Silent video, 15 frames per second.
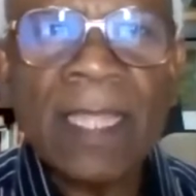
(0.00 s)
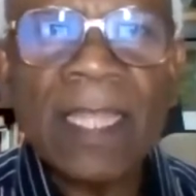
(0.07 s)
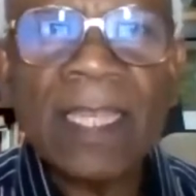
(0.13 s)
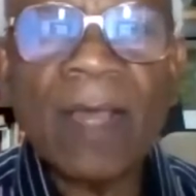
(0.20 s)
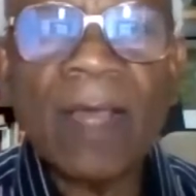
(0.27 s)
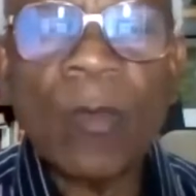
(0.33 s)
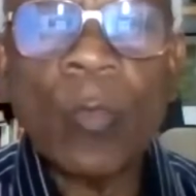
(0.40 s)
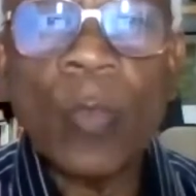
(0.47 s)

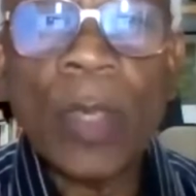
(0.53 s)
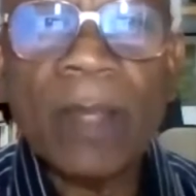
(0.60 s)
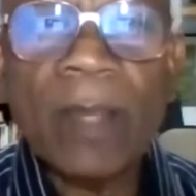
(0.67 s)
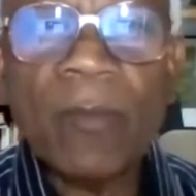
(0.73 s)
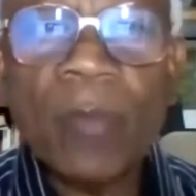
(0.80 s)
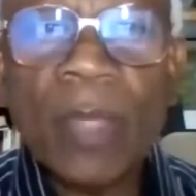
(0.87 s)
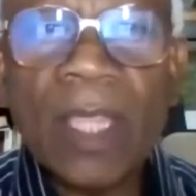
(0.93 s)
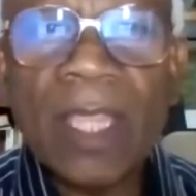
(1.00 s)
Now,
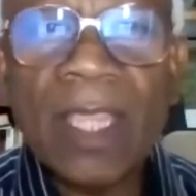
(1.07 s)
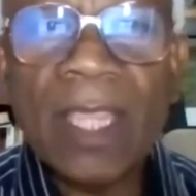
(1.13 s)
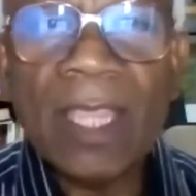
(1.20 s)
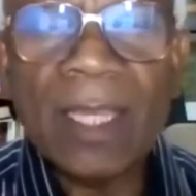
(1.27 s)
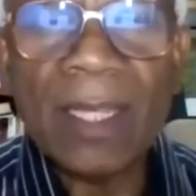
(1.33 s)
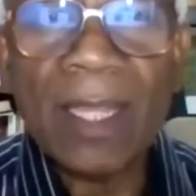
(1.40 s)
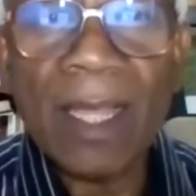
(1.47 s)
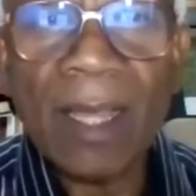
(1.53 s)
when we
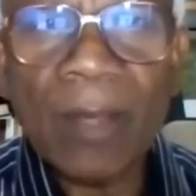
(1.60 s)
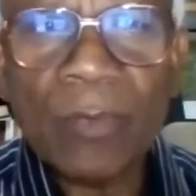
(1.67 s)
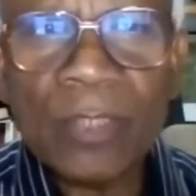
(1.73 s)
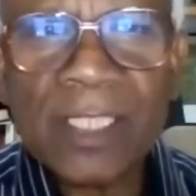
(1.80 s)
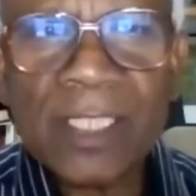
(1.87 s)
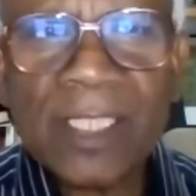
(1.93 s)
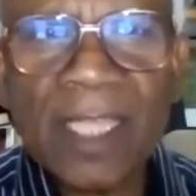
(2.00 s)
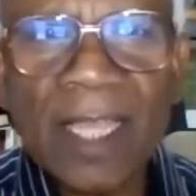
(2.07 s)
eat
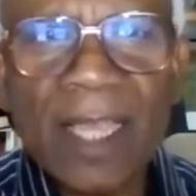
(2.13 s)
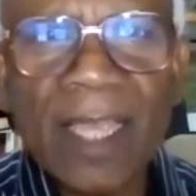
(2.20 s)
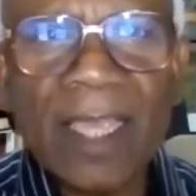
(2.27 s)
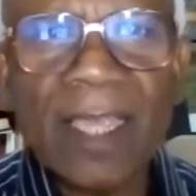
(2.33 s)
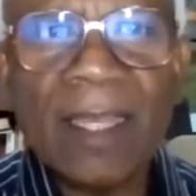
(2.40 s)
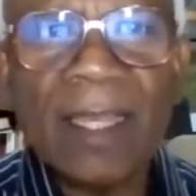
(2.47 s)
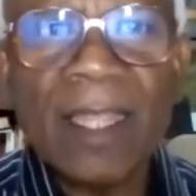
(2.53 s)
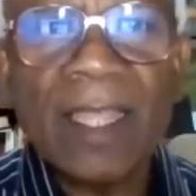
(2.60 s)

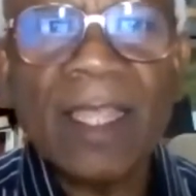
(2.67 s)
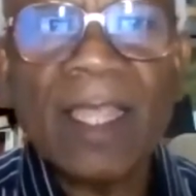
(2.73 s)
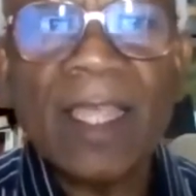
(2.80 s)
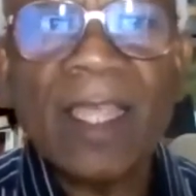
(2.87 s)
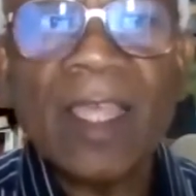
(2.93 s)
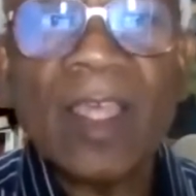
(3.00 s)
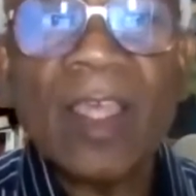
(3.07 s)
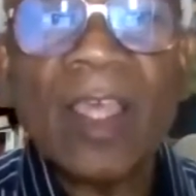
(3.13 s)
outside,
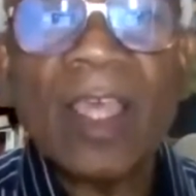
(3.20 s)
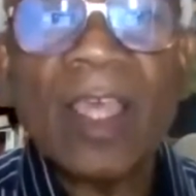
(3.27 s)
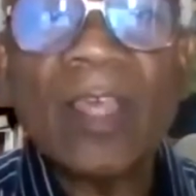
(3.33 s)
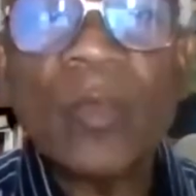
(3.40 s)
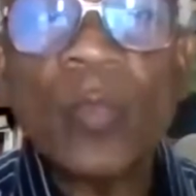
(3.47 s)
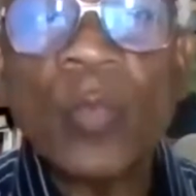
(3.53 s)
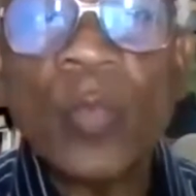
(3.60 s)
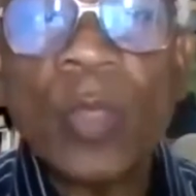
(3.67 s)

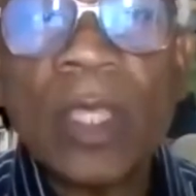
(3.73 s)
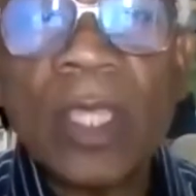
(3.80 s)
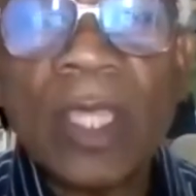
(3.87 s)
we